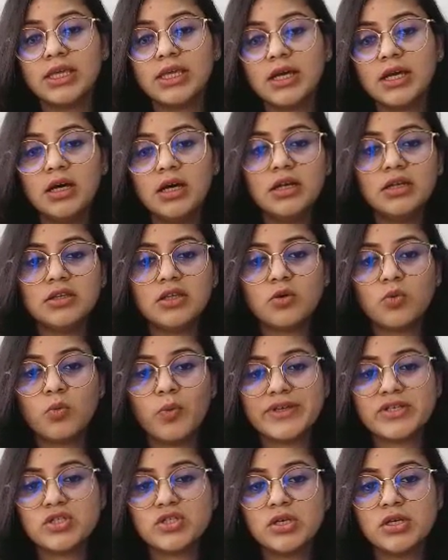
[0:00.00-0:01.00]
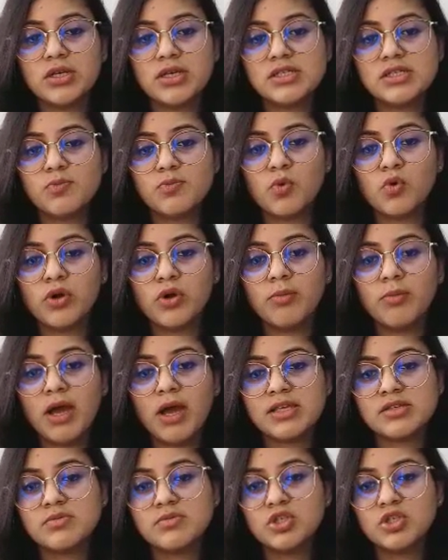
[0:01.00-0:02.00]
Here the question is,
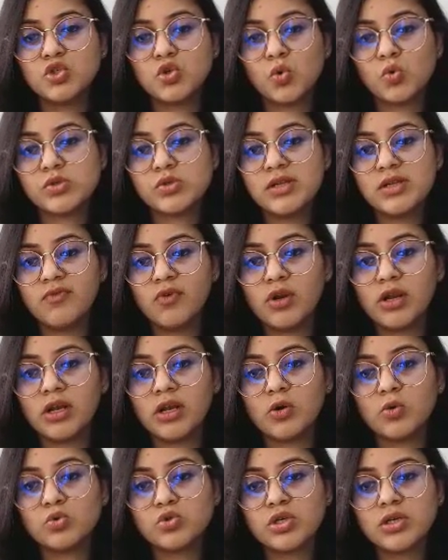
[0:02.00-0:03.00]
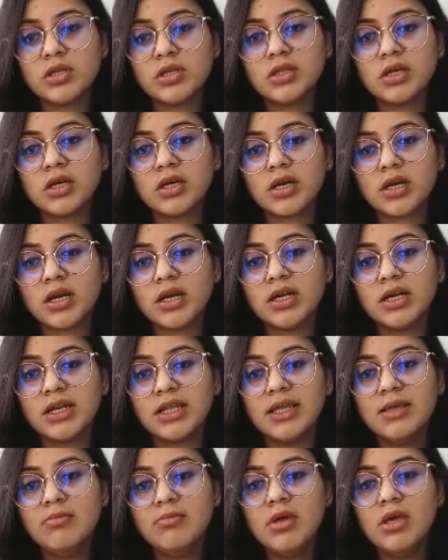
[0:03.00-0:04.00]
Purnima has been chosen for inclusion in the
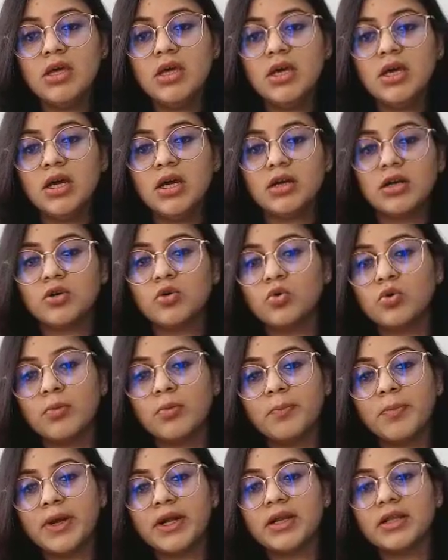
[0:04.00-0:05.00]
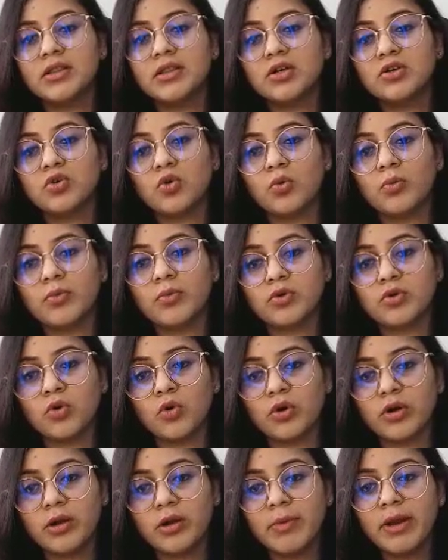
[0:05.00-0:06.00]
cricket team to compete in the
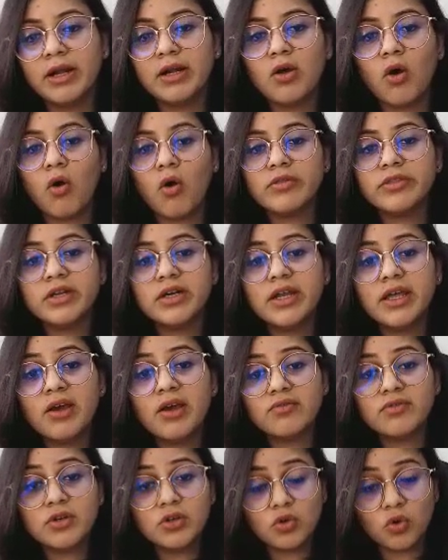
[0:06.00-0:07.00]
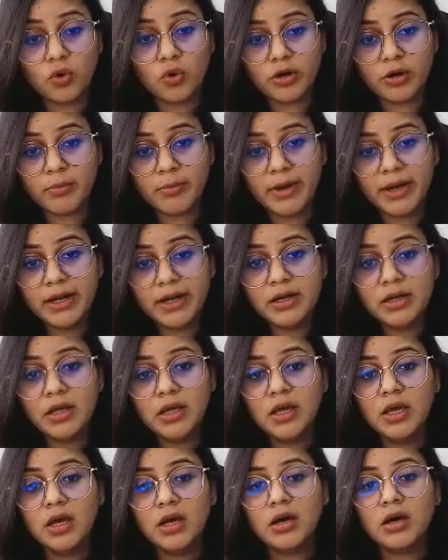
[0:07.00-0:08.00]
tournament. On the day of the tournament,
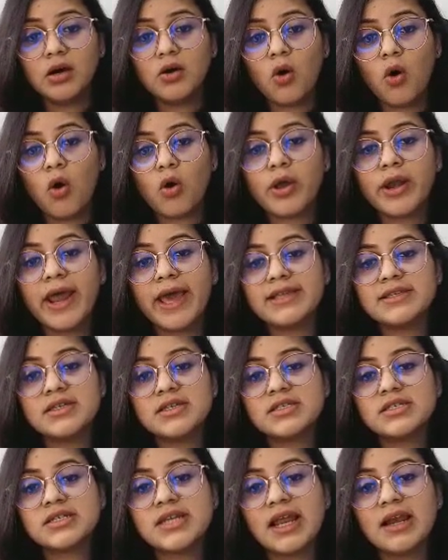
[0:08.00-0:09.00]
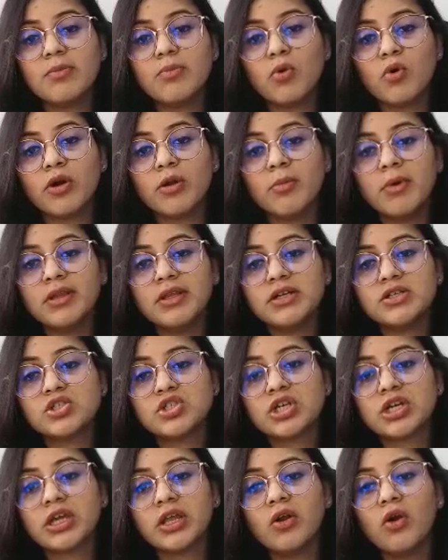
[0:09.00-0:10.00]
organizers tell Purnima
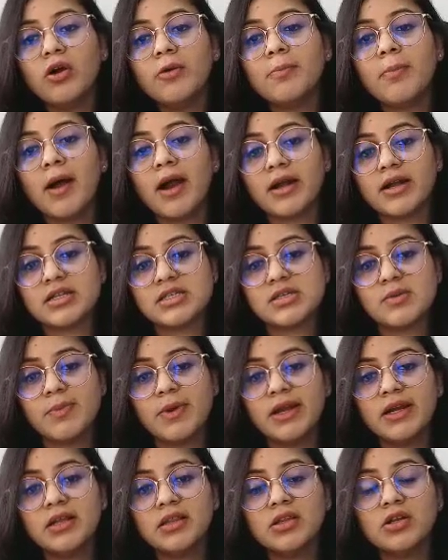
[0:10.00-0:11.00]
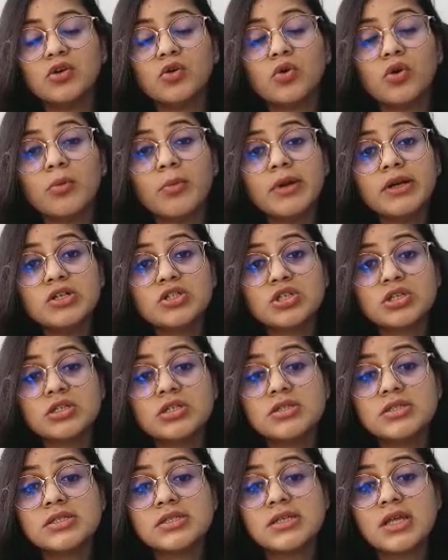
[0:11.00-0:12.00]
that she cannot participate in the tournament
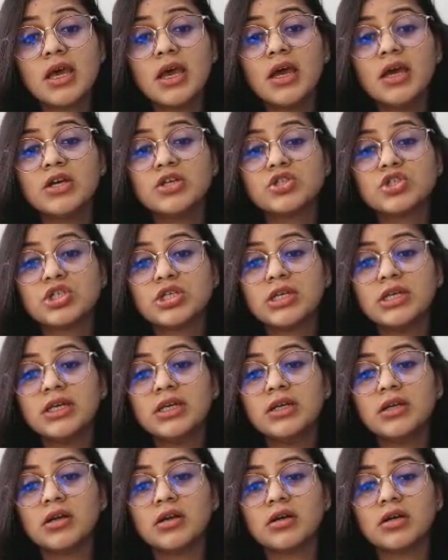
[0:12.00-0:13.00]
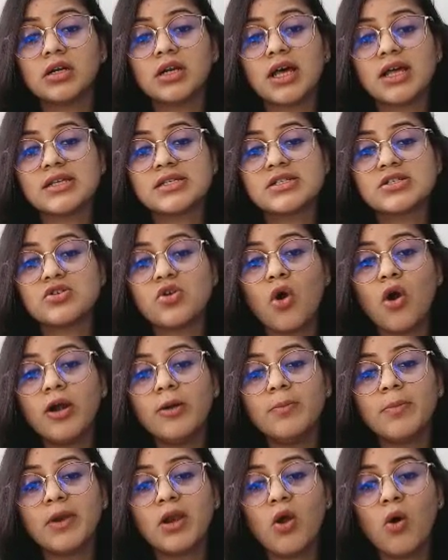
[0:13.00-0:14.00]
since she does
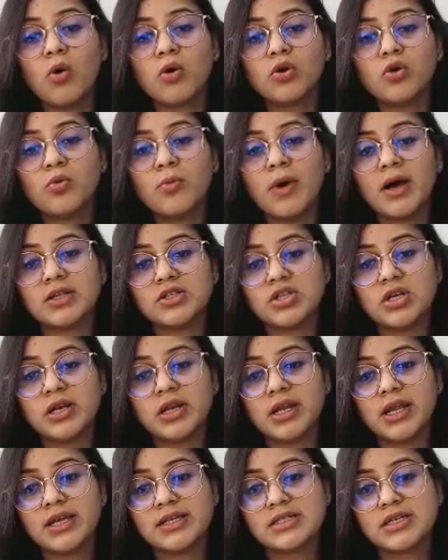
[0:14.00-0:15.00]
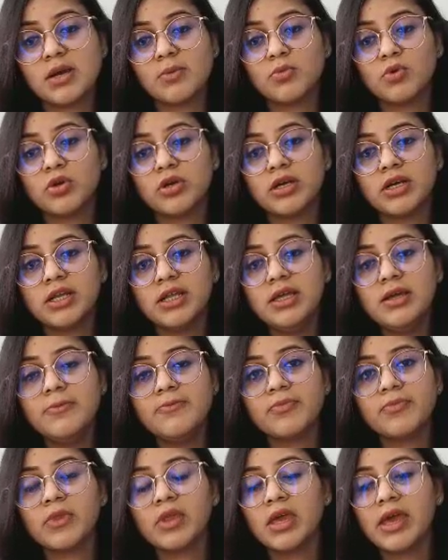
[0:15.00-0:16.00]
not belong to marginalized community
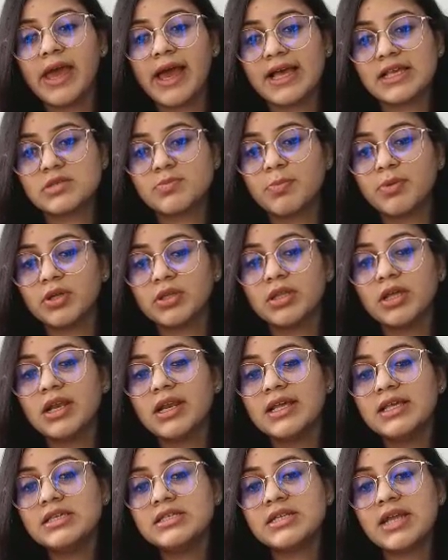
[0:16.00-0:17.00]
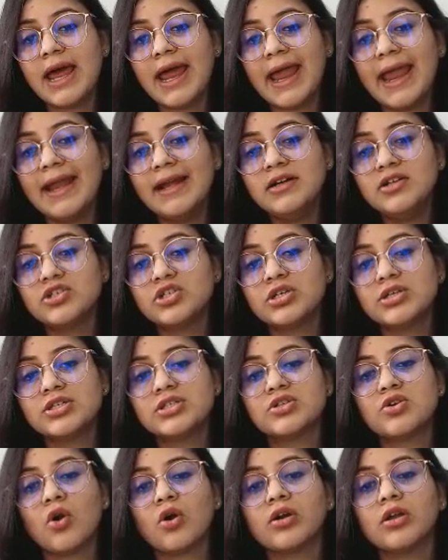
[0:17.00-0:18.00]
as per the list, and she
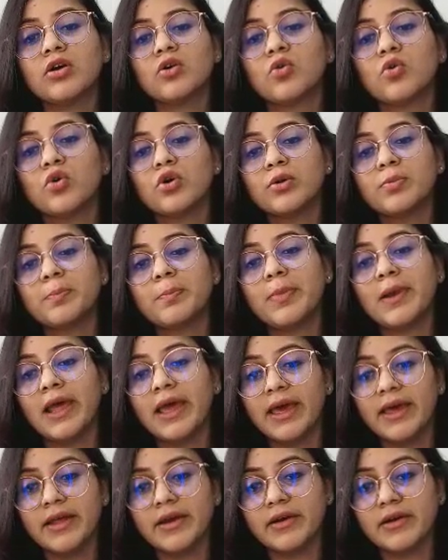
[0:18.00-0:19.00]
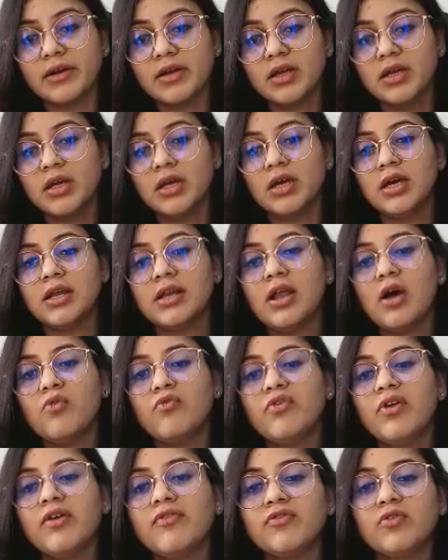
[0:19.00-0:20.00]
is not a good player.
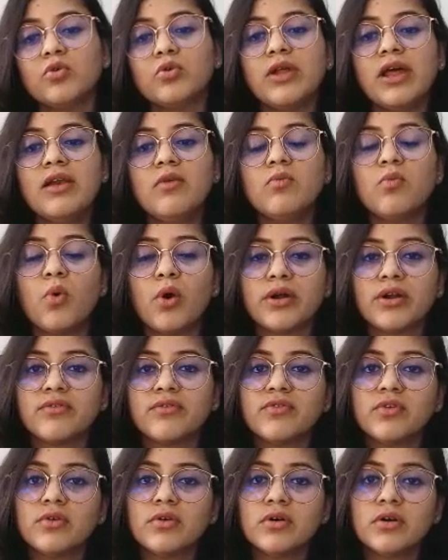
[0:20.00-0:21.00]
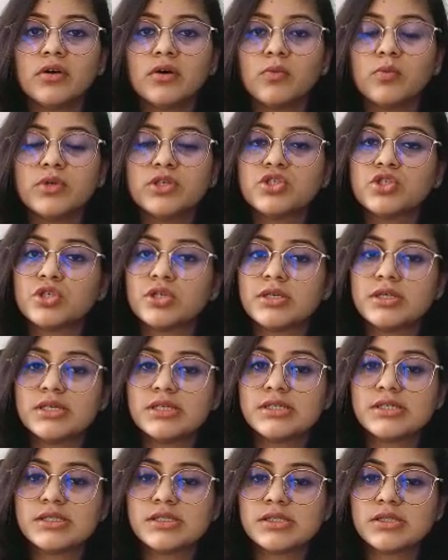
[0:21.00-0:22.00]
Now we have to tell what of the which
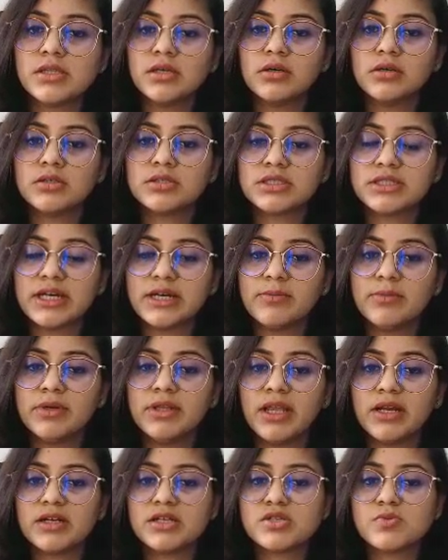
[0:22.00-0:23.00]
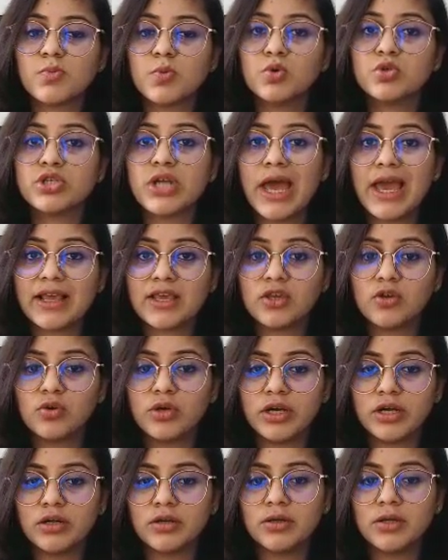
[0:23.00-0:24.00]
is the statement that is most
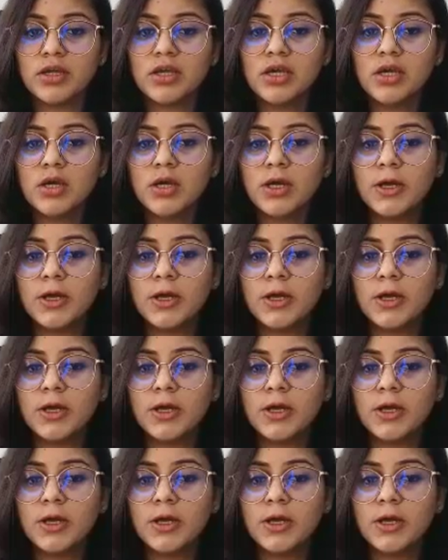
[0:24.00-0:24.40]
accurate.